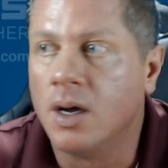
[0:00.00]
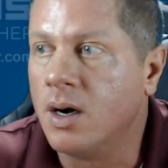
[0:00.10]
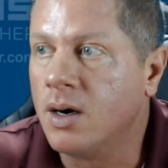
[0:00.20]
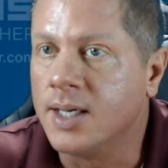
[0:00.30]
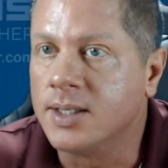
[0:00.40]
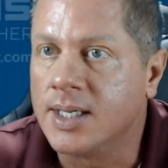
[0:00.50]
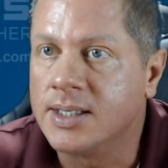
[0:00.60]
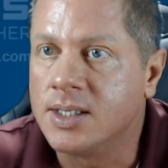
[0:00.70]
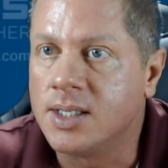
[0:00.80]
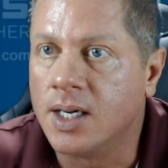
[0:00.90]
All right, so
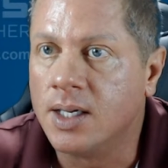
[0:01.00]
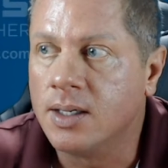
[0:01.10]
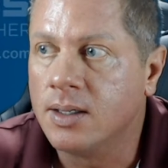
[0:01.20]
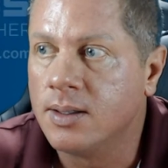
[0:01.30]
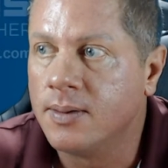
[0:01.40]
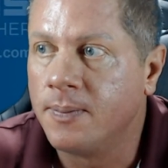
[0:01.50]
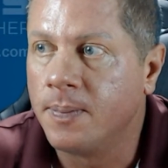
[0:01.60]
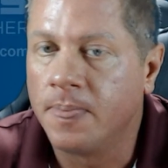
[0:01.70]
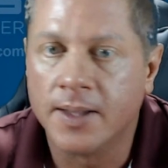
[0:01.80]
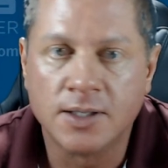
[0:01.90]
that's done.
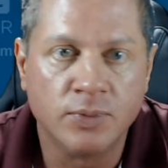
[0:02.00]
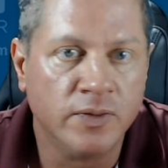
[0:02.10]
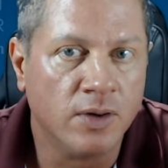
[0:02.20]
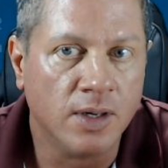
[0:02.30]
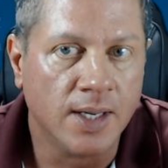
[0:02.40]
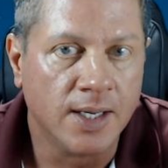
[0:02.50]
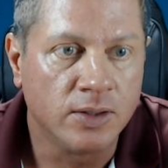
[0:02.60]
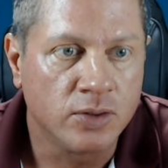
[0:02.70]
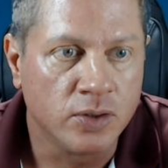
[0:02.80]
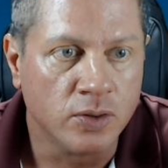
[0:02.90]
Let's move on
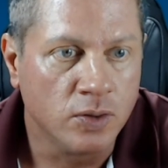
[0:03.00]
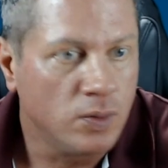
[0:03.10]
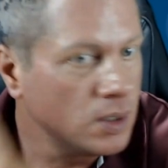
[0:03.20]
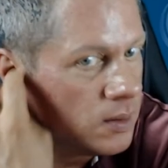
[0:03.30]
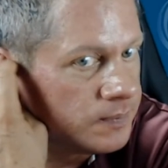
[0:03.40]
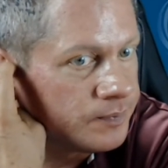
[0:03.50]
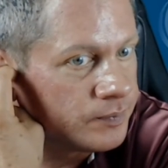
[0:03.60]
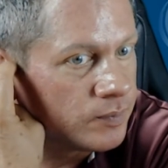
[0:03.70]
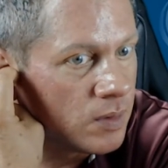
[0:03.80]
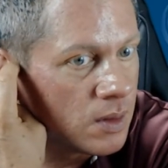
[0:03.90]
now to
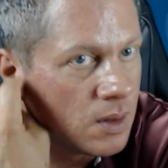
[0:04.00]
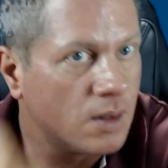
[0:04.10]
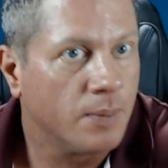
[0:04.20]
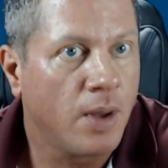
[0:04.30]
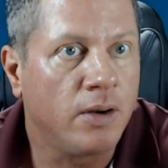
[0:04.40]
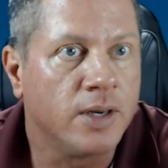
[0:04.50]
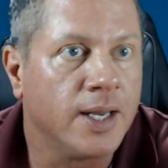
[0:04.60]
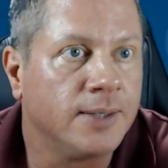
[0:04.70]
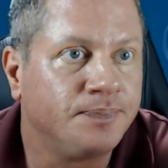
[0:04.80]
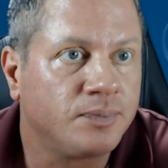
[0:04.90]
the model
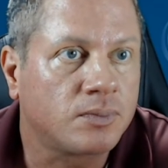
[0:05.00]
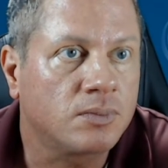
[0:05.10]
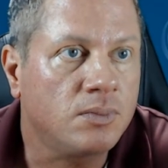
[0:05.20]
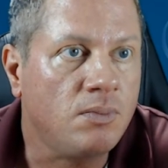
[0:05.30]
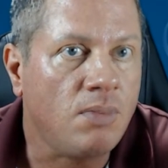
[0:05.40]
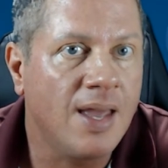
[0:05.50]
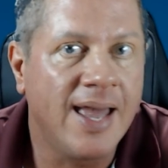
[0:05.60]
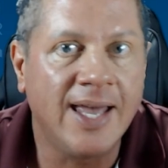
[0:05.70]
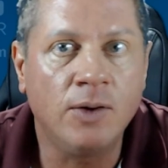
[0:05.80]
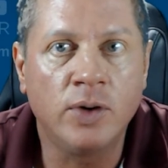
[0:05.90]
data
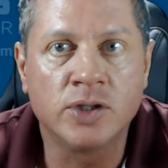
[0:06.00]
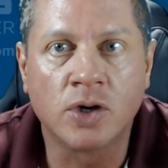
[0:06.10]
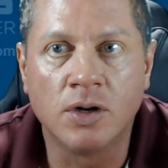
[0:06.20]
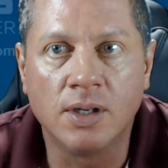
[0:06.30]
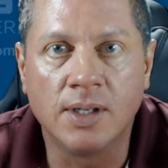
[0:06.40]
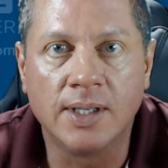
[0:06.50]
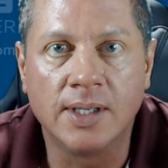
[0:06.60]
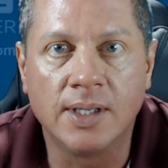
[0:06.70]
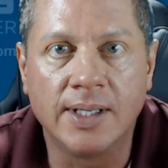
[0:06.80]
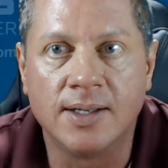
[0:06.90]
and what is
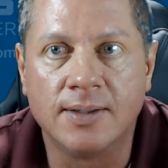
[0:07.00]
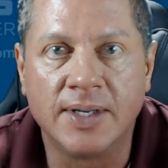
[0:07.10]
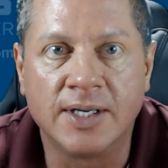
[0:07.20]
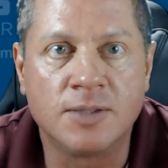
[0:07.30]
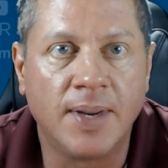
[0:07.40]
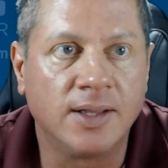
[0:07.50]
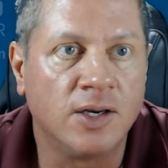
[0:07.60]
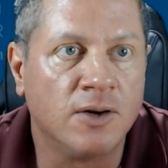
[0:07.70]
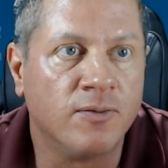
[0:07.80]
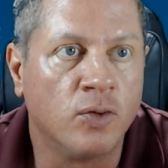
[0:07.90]
currently um,
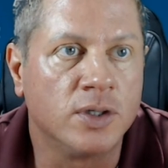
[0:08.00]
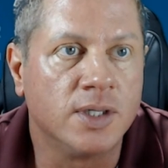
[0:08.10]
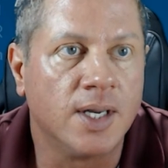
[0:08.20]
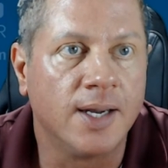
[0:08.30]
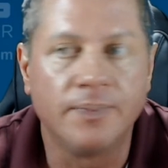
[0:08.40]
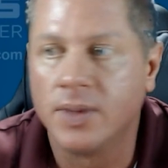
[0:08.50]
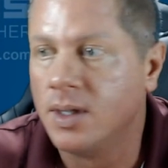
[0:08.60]
expected here for tonight.